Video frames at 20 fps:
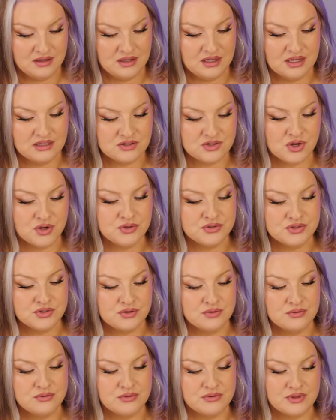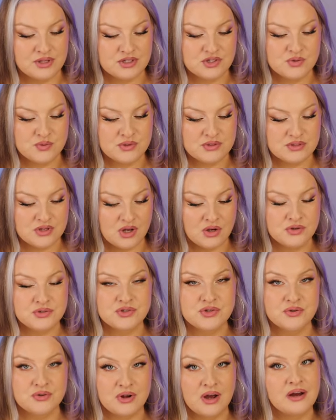This one's
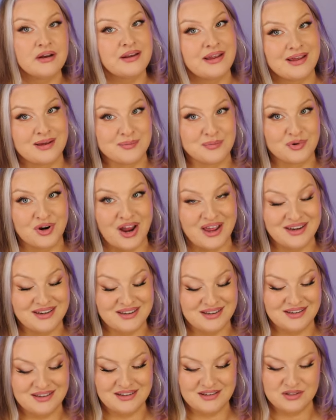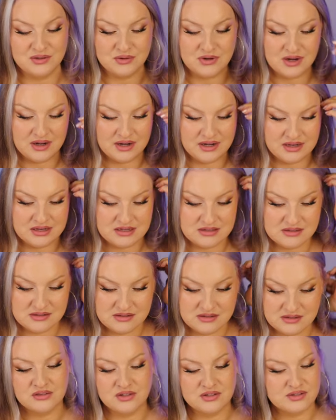also got ambrette in it, you
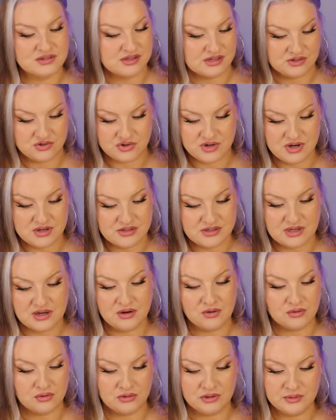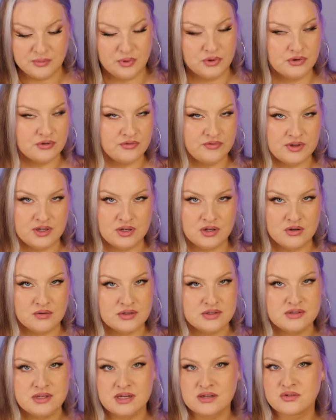guys. The citrus in Neroli Portofino
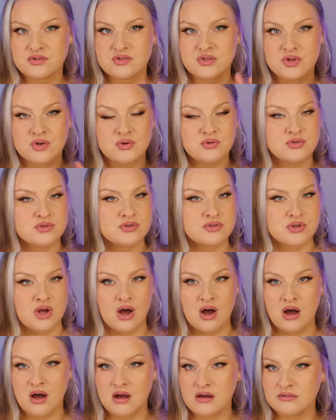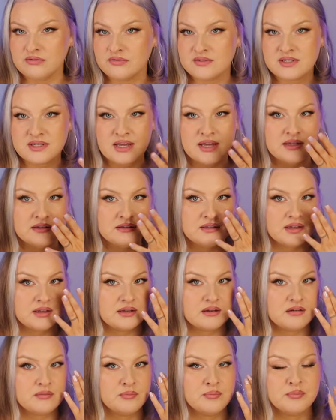is like so soft and
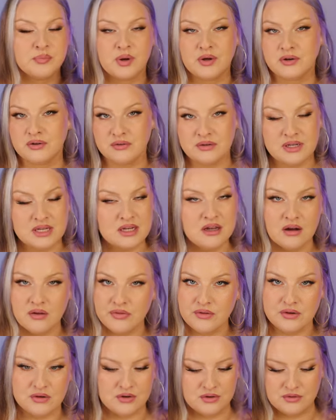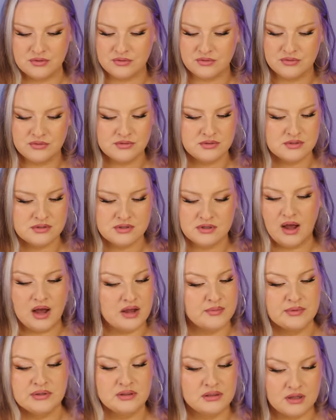like buttery on the nose.
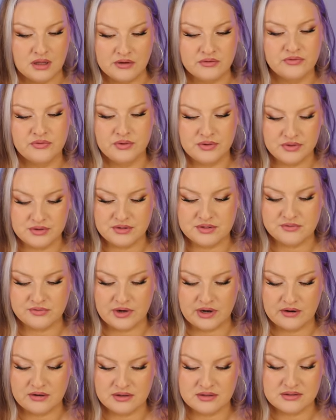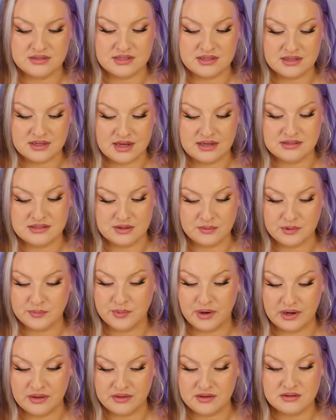I'm in love with this fragrance. Yes, I would
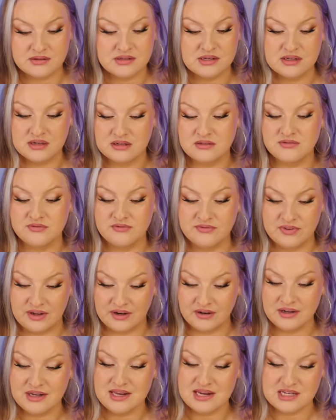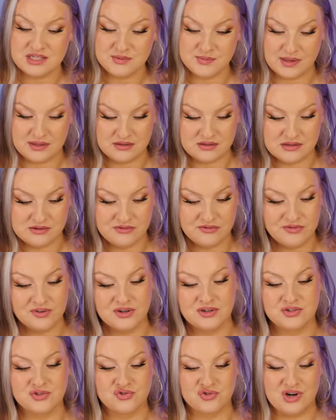buy this. It is very expensive for
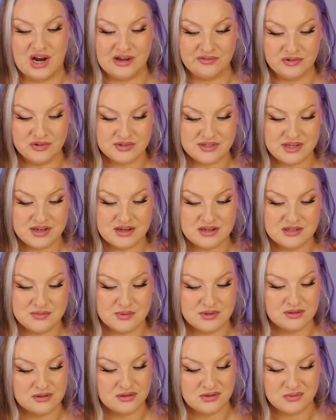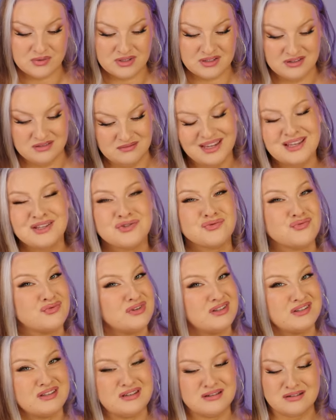a travel size, but you know what? It's
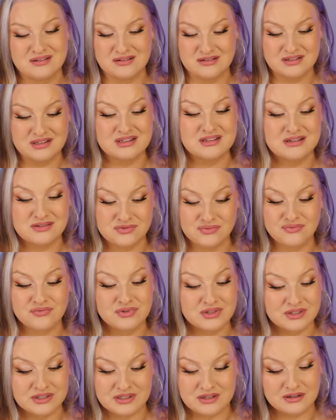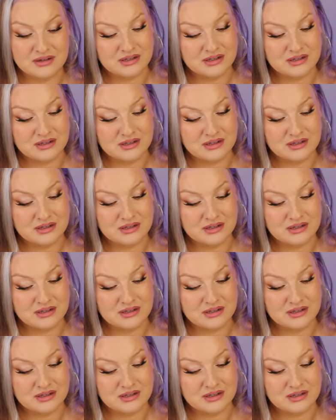really good. It is really good.